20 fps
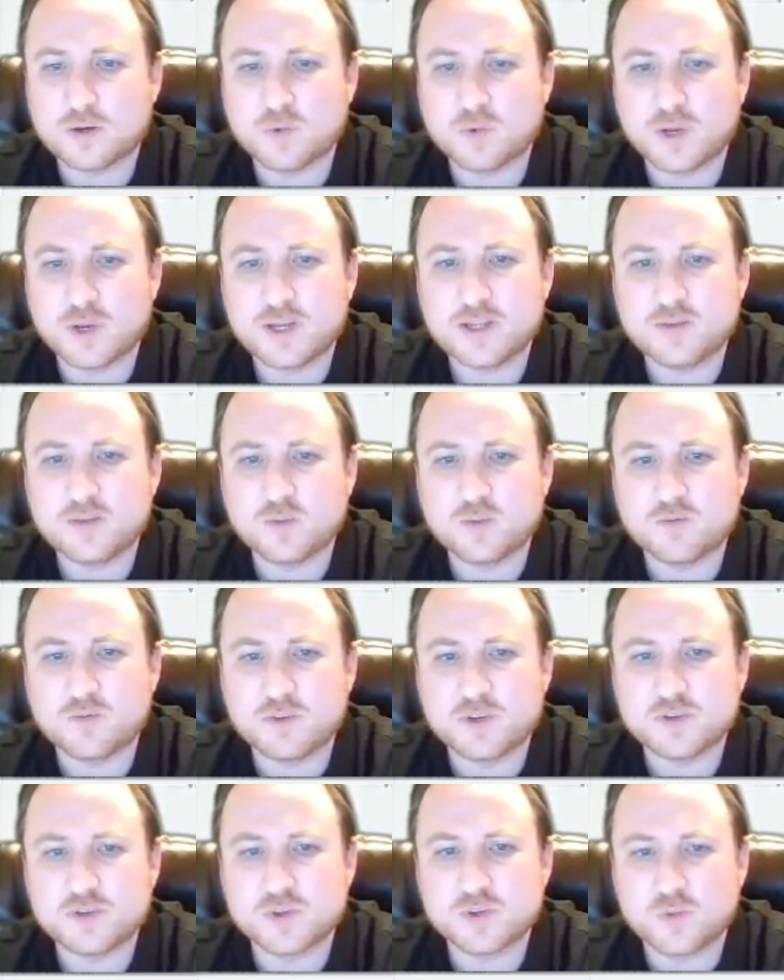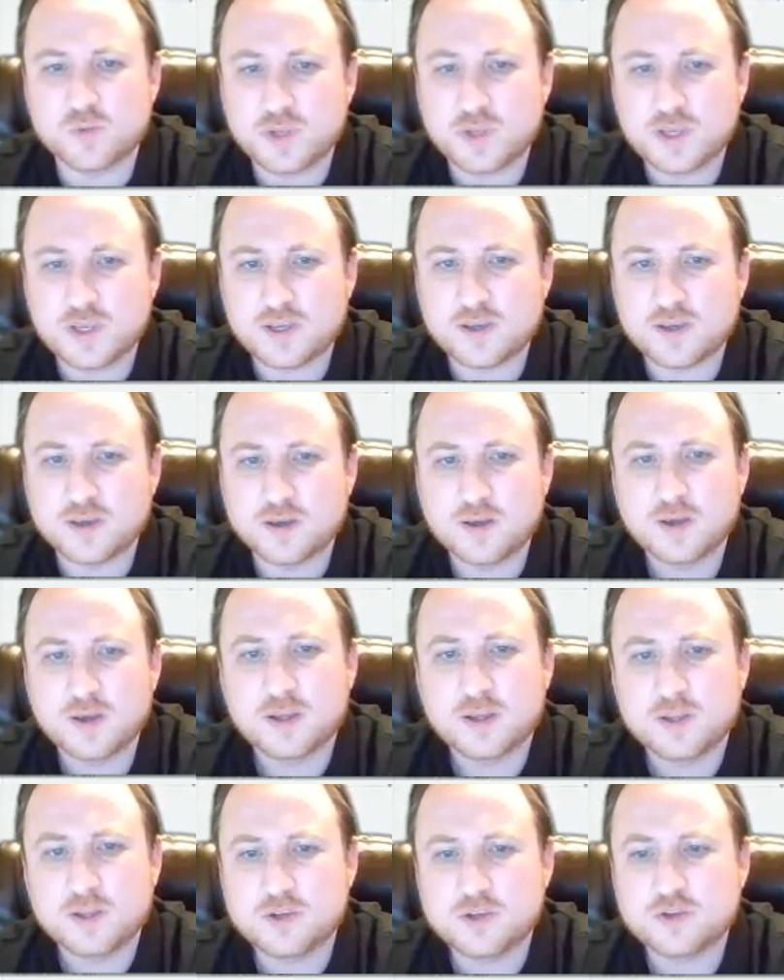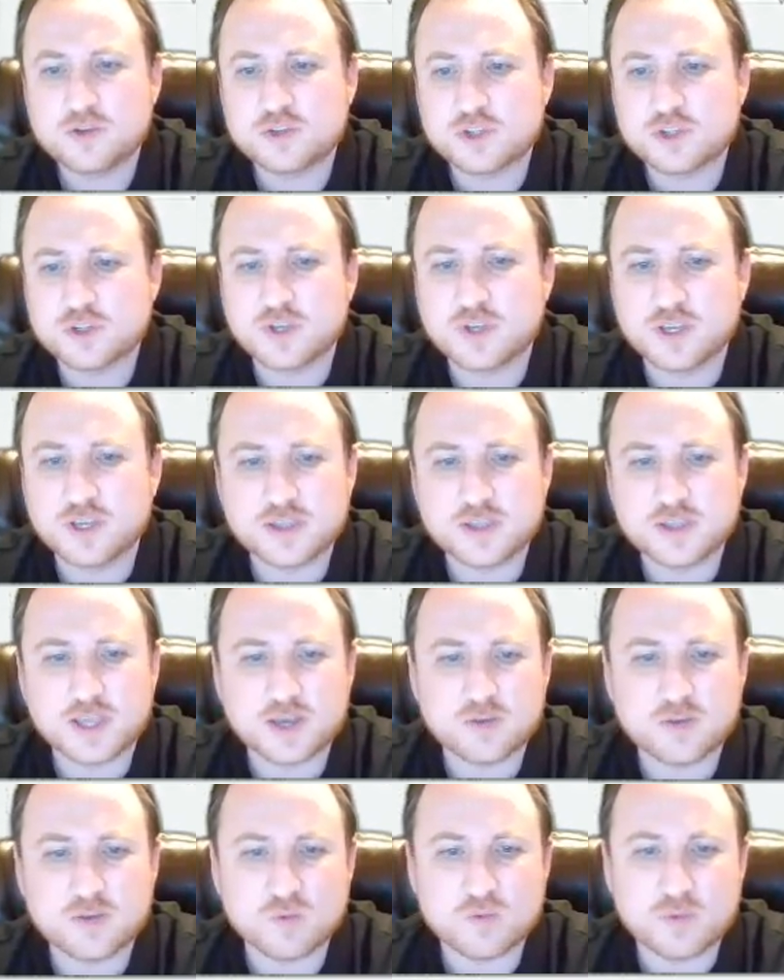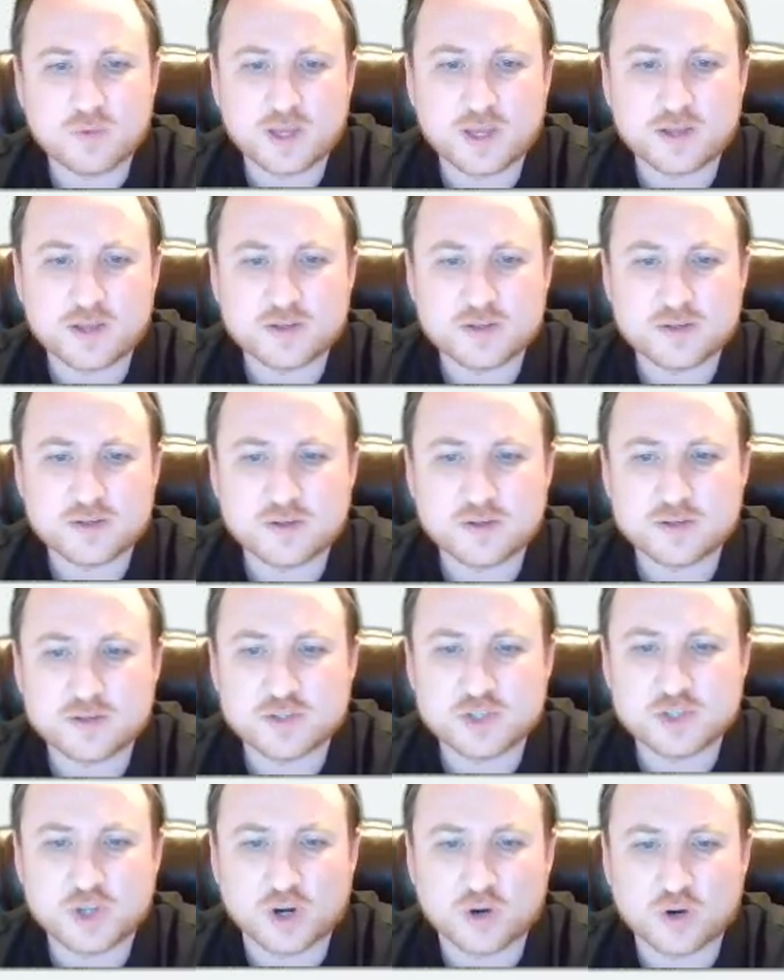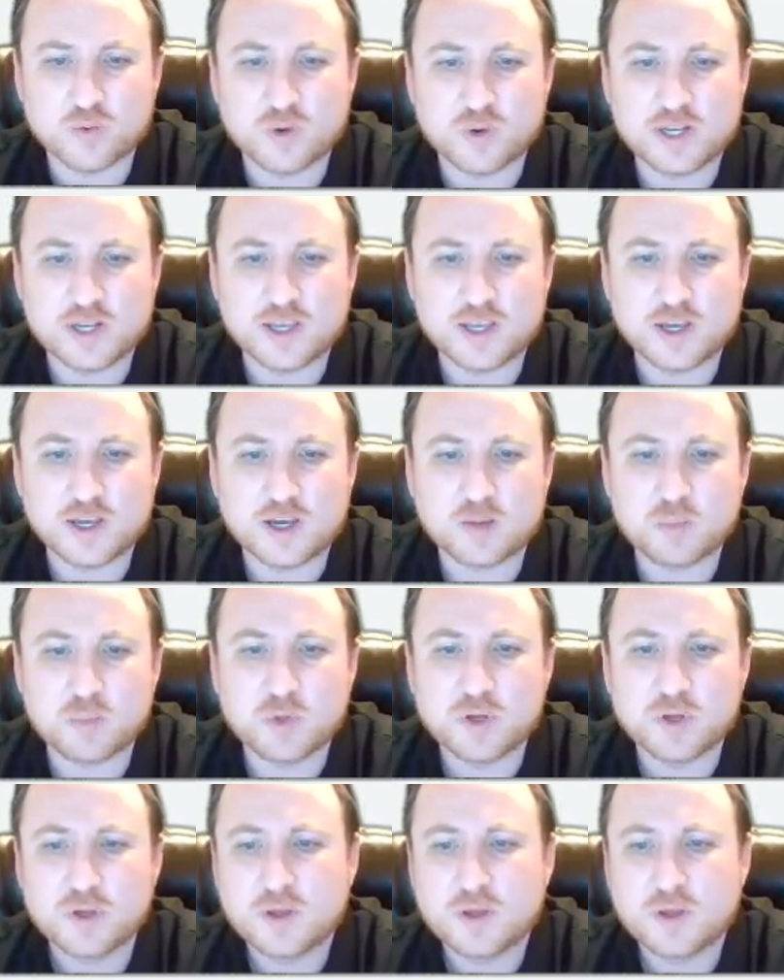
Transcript: rating reviews a week, you should get that star rating up.